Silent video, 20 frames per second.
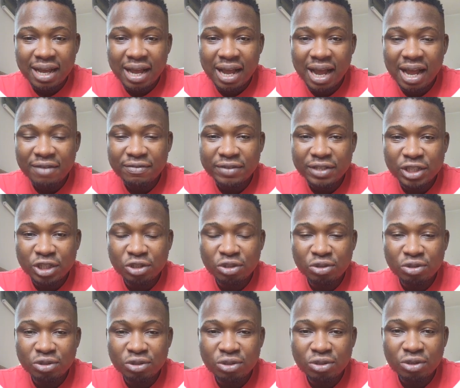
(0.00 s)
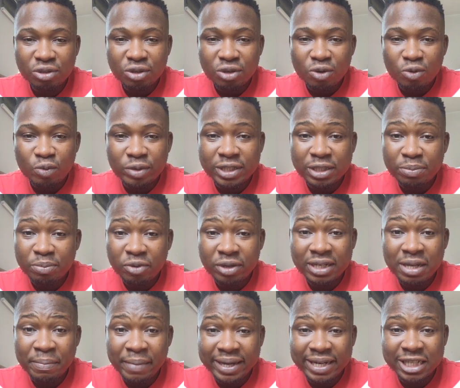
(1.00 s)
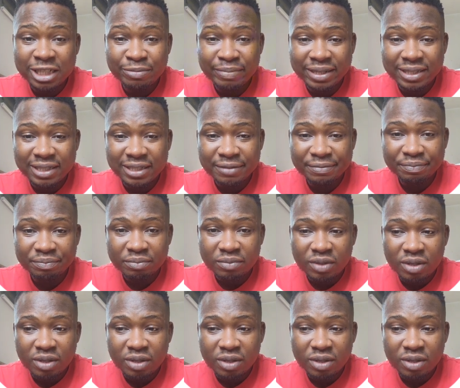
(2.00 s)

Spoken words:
have issues with money management,